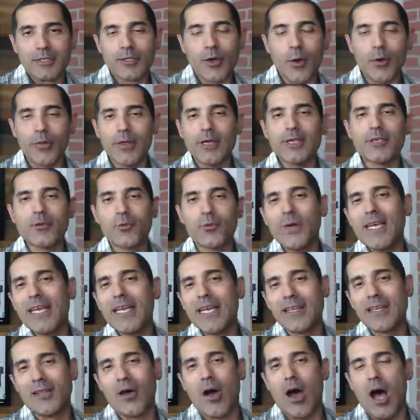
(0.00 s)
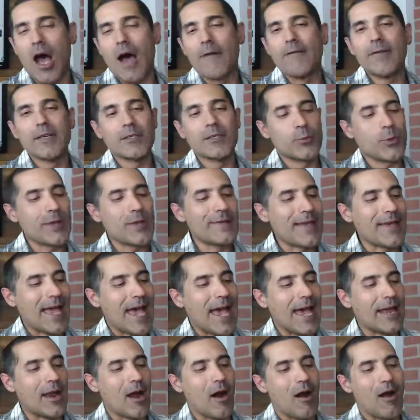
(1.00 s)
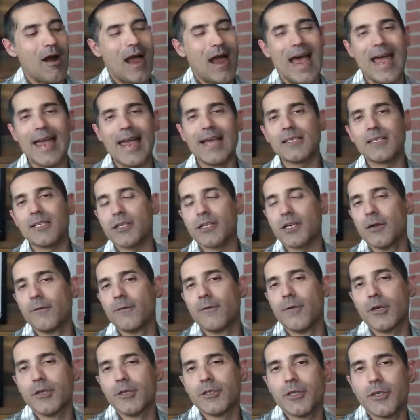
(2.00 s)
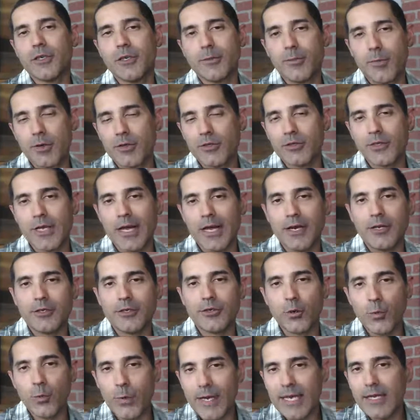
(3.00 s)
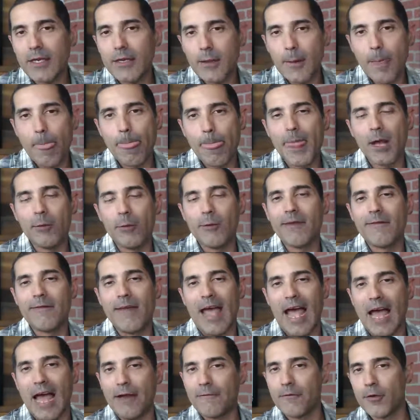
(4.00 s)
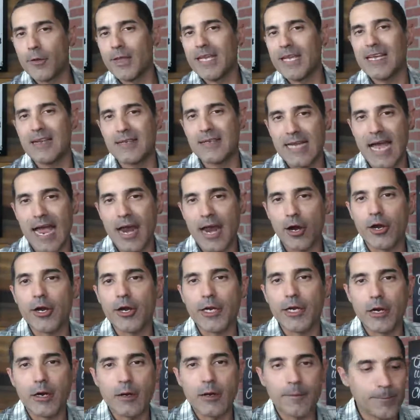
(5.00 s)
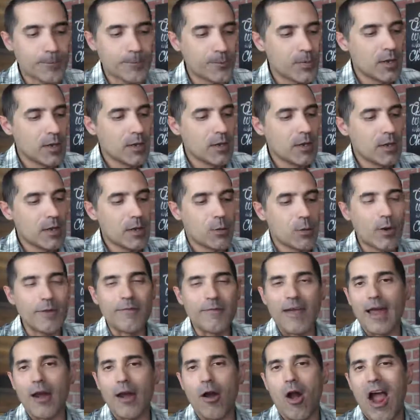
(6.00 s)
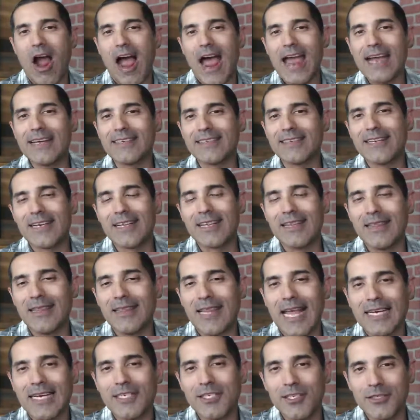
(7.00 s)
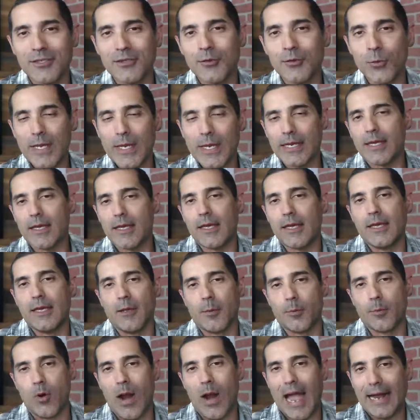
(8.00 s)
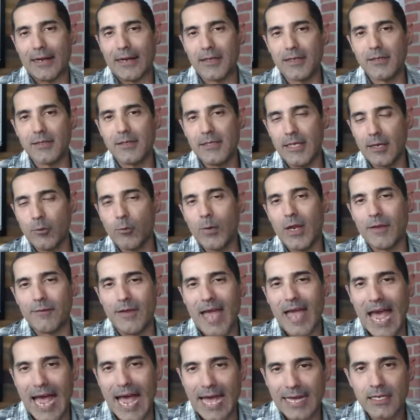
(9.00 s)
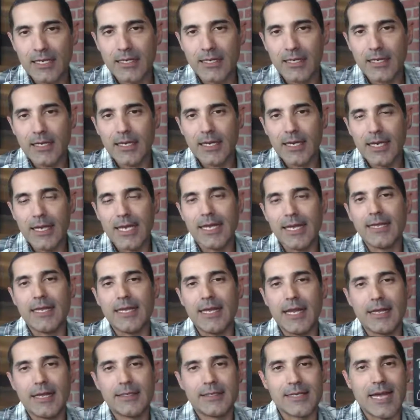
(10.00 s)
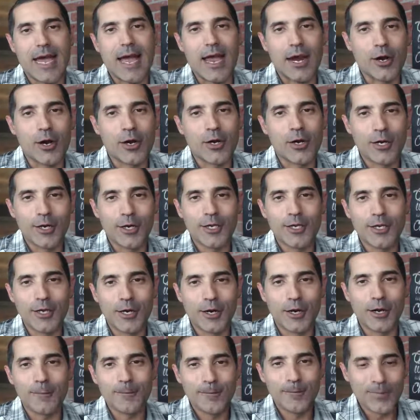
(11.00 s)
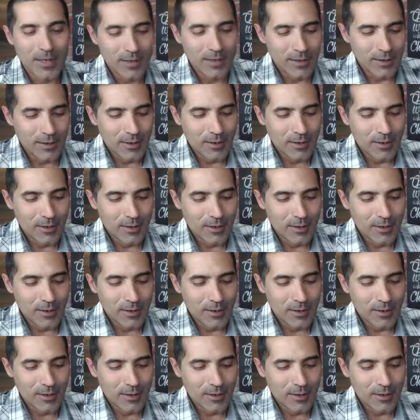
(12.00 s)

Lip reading: So this week in the office, we've had our highest conversion percentage week that we've had for the entire year. We've had our highest collections week in the practice than we've had in the entire year.